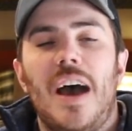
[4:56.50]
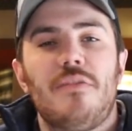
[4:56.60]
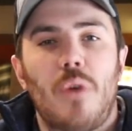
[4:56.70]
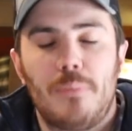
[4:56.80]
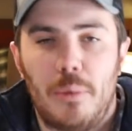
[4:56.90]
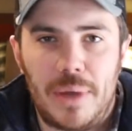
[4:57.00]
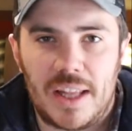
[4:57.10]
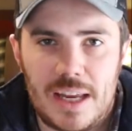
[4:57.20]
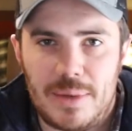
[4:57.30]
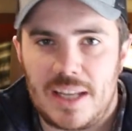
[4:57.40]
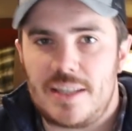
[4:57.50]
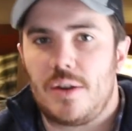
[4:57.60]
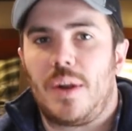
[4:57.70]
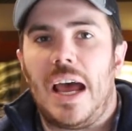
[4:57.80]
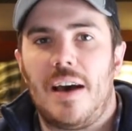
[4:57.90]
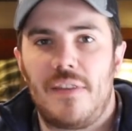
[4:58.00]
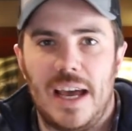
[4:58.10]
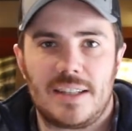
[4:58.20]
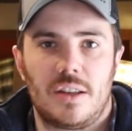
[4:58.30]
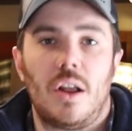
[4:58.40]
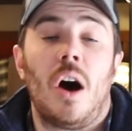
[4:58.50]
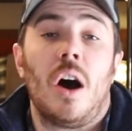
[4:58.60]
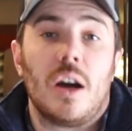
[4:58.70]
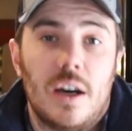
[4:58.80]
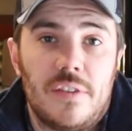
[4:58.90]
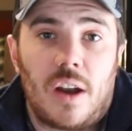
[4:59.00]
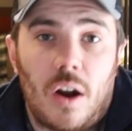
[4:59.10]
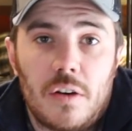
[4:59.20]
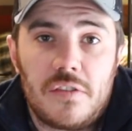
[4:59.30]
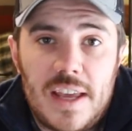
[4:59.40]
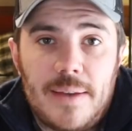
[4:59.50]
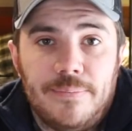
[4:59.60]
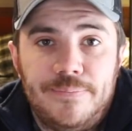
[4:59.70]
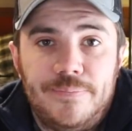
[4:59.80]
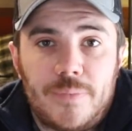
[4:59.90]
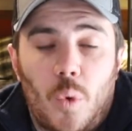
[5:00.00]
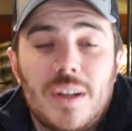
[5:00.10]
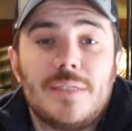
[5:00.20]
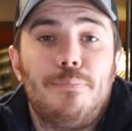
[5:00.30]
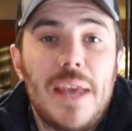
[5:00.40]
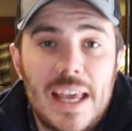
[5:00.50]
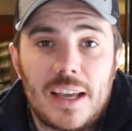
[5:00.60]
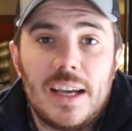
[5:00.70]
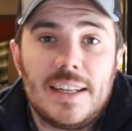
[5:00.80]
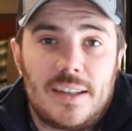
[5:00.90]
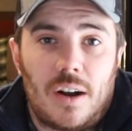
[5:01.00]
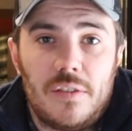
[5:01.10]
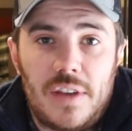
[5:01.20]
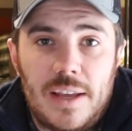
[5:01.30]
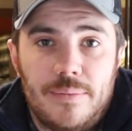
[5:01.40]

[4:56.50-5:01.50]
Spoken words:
more mobility because you don't have as long of an RV. or as big as an RV.